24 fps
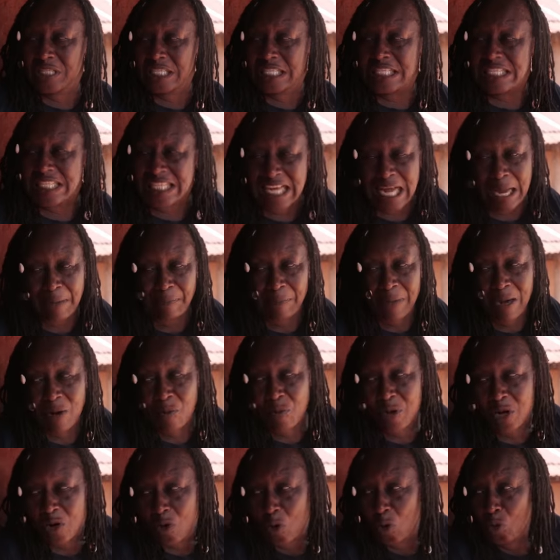see the camera,
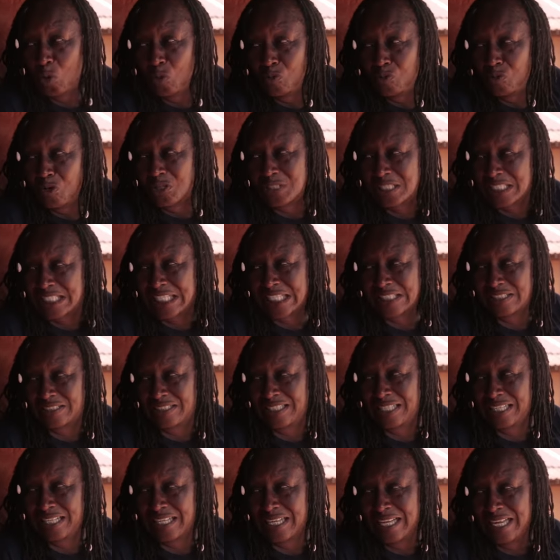we come with your sister to
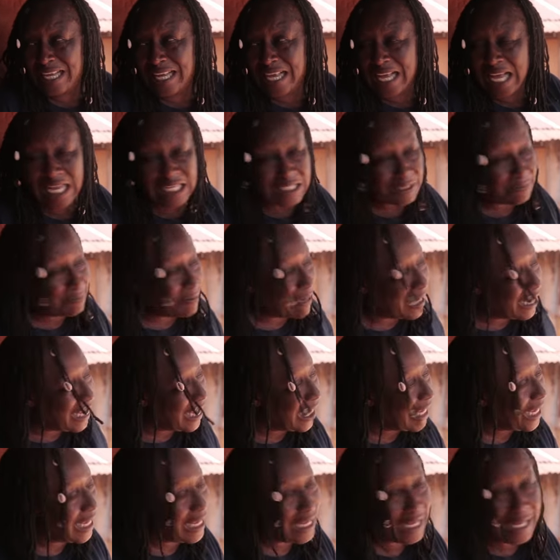me.
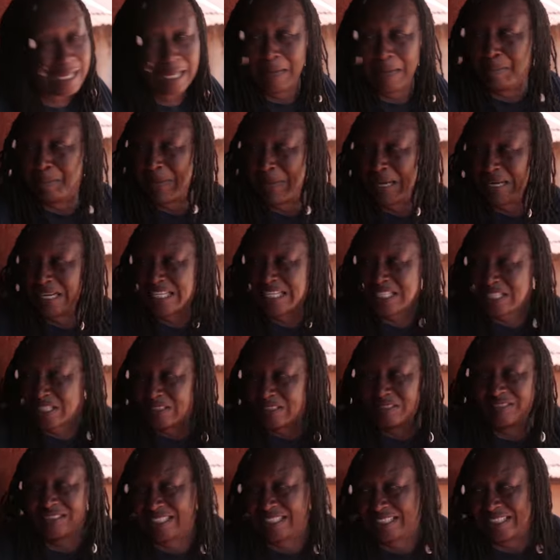Aspect, marry
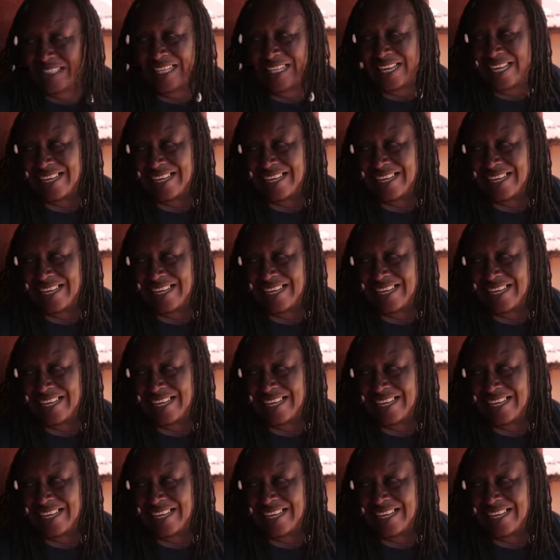something,